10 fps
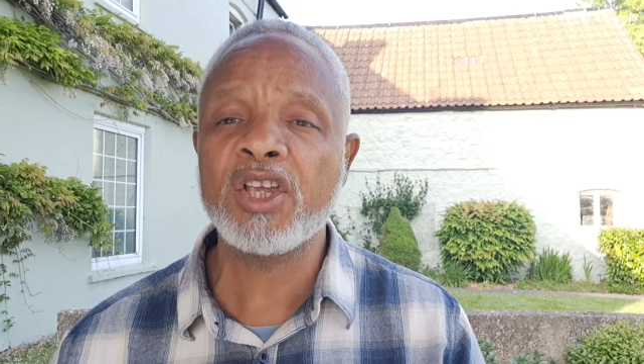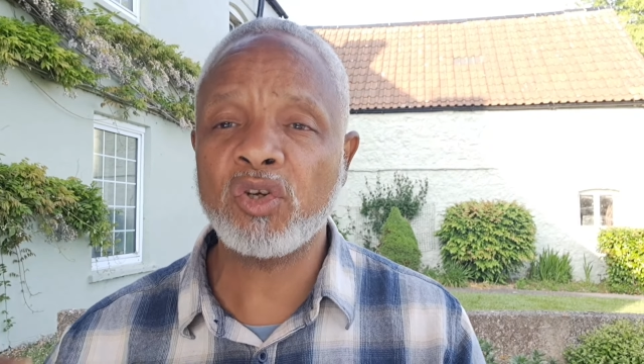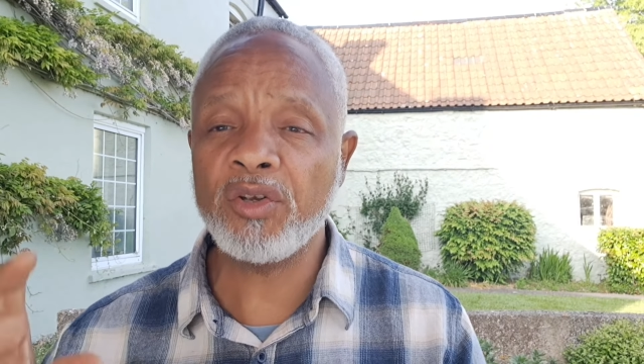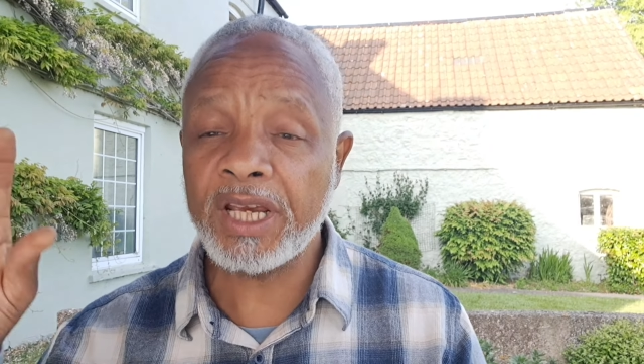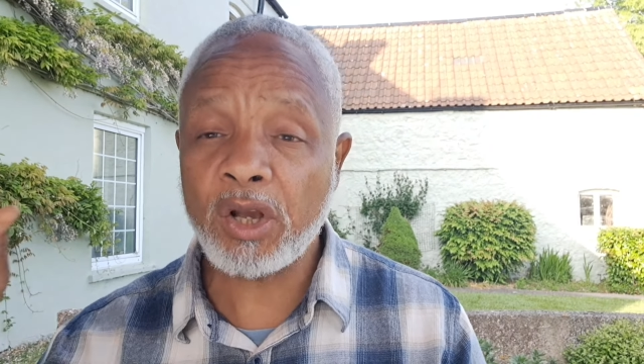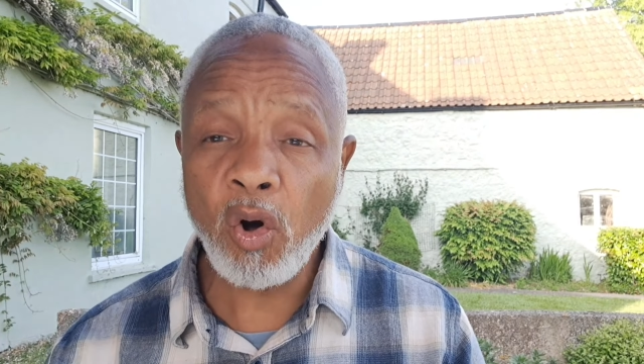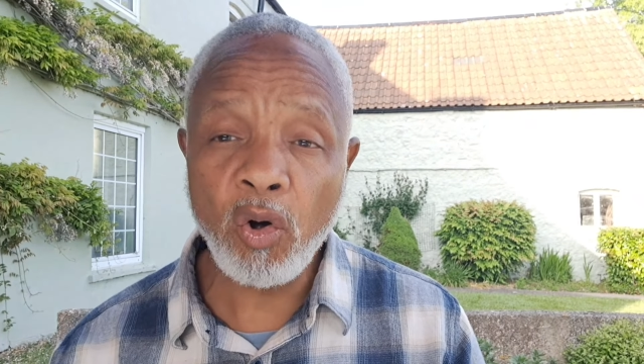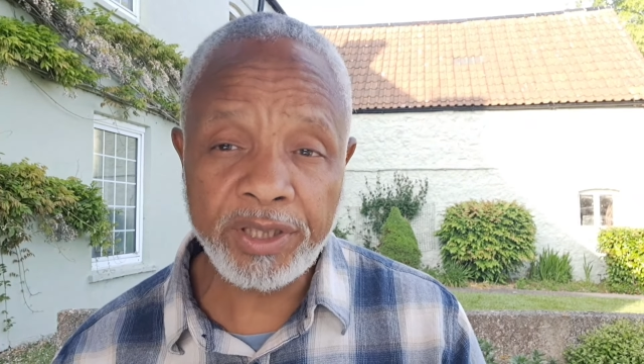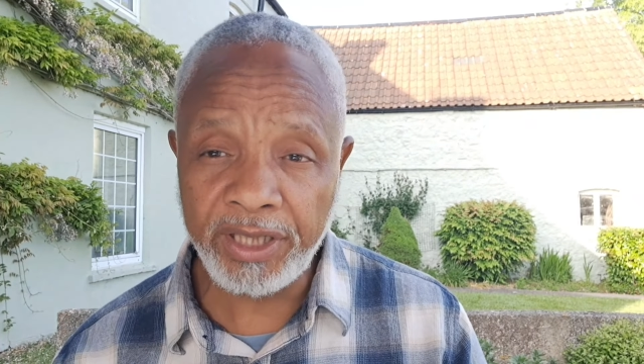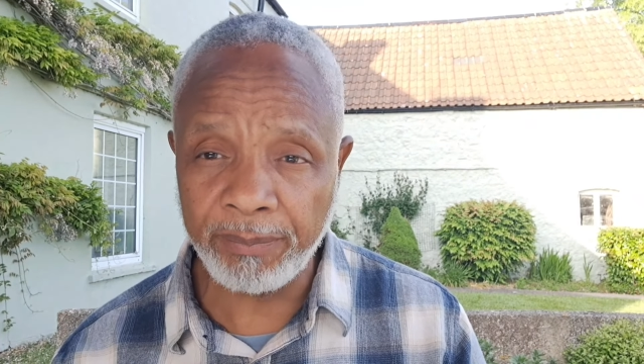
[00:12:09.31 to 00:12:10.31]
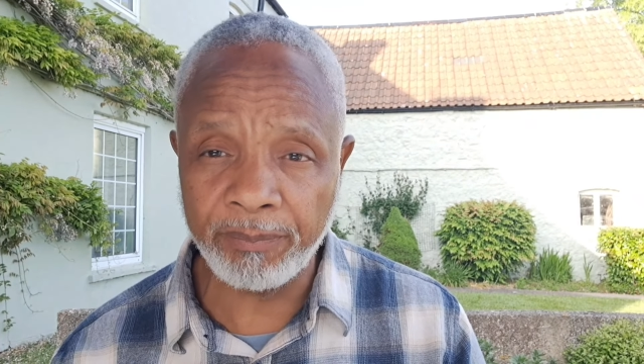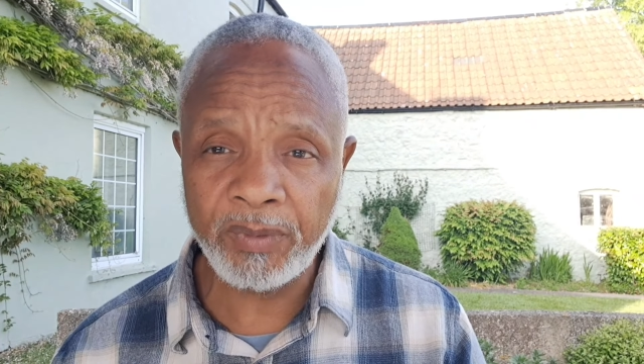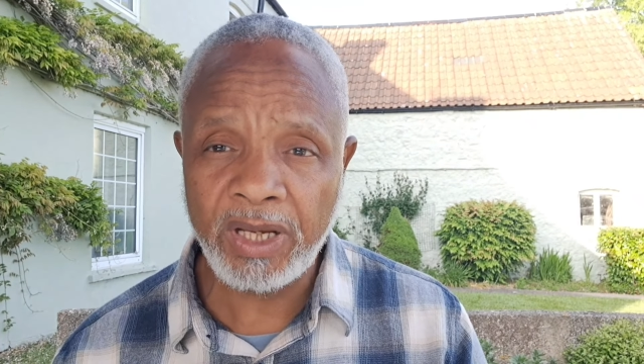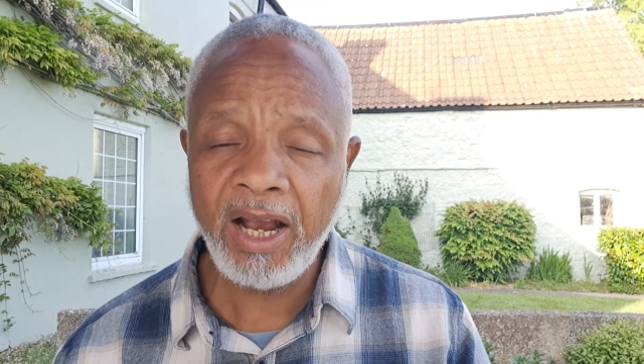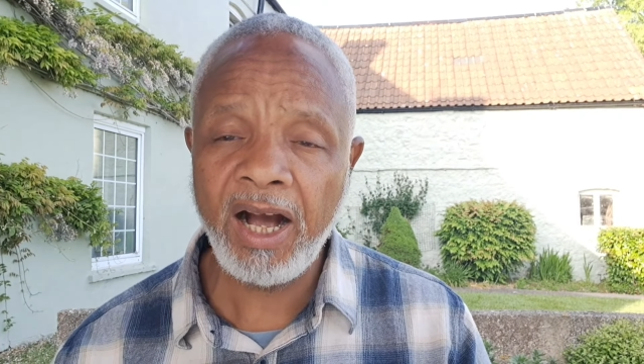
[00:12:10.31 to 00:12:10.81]
So they called
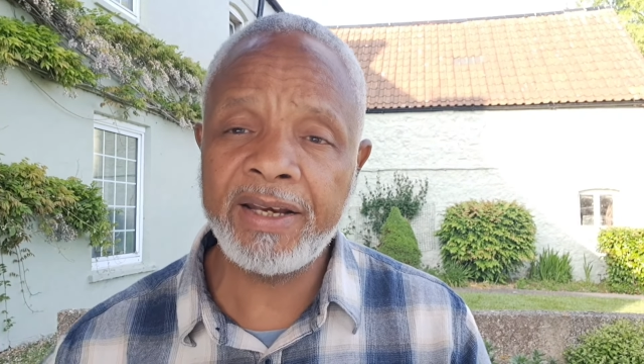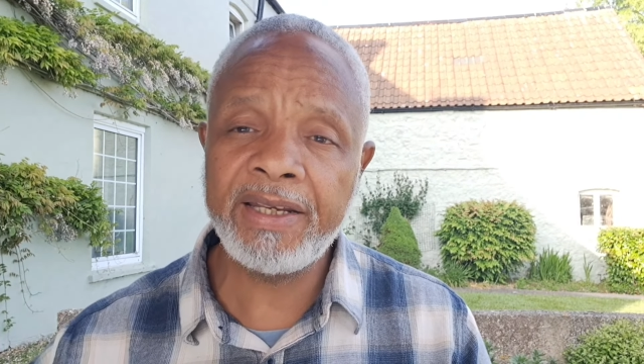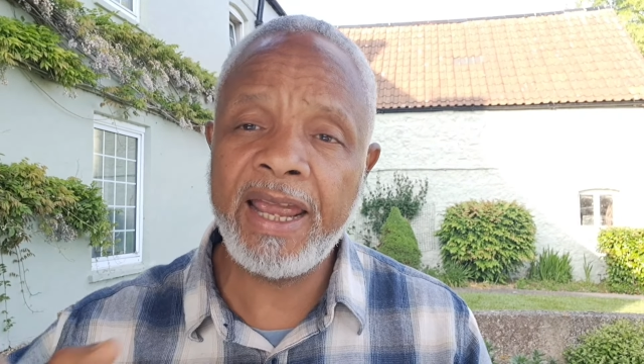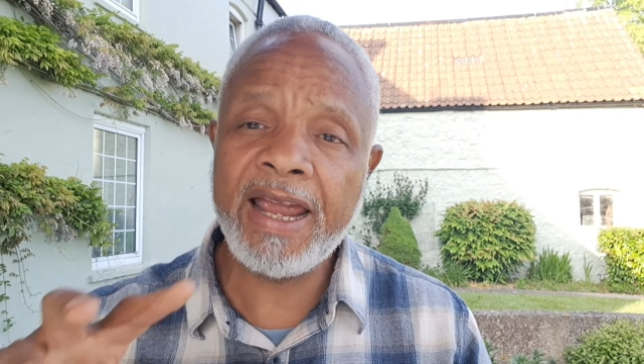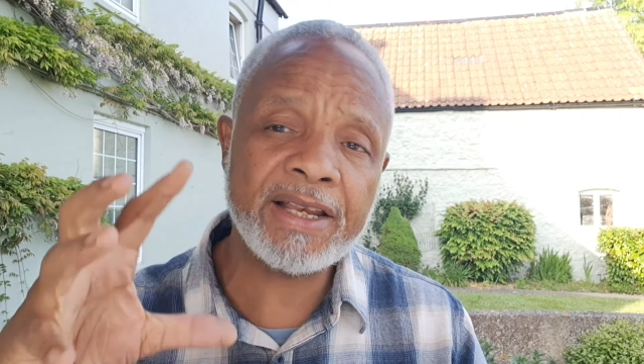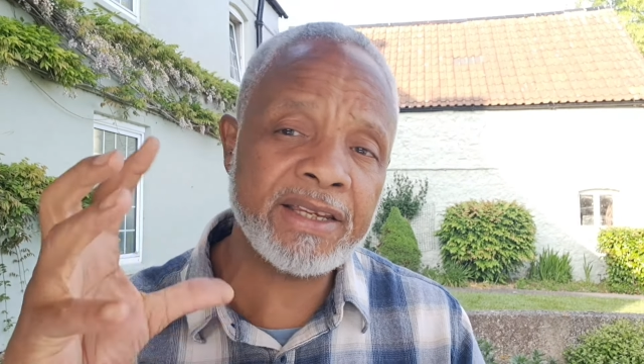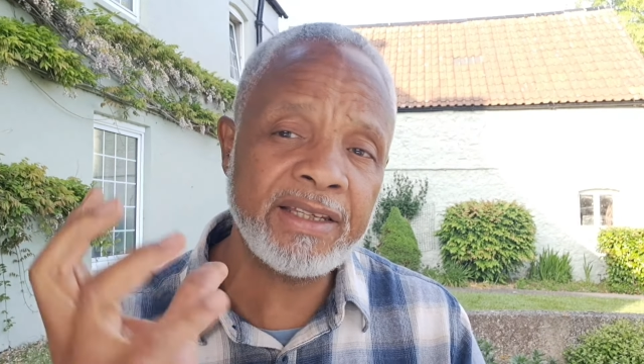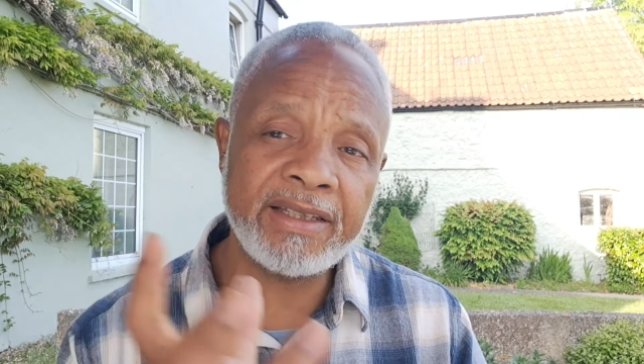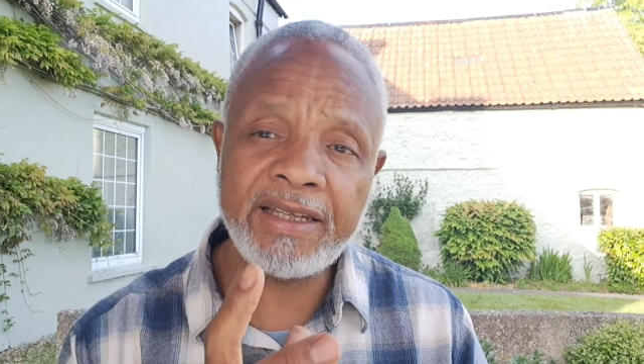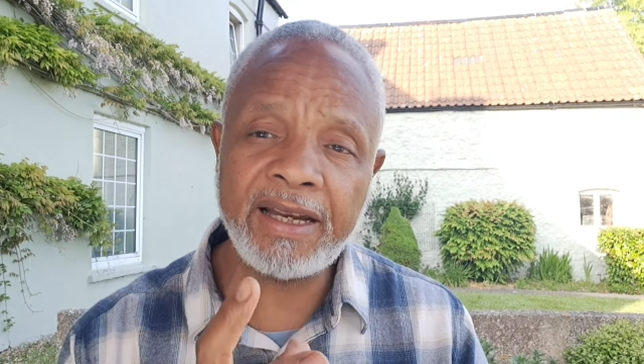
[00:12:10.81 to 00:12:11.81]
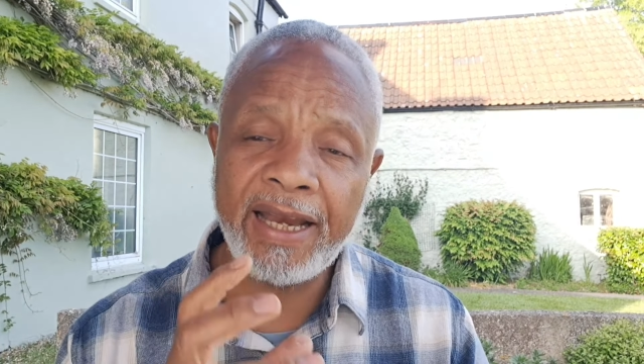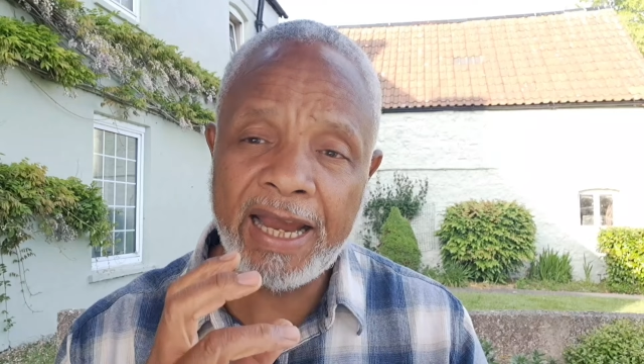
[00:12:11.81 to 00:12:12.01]
him and he did an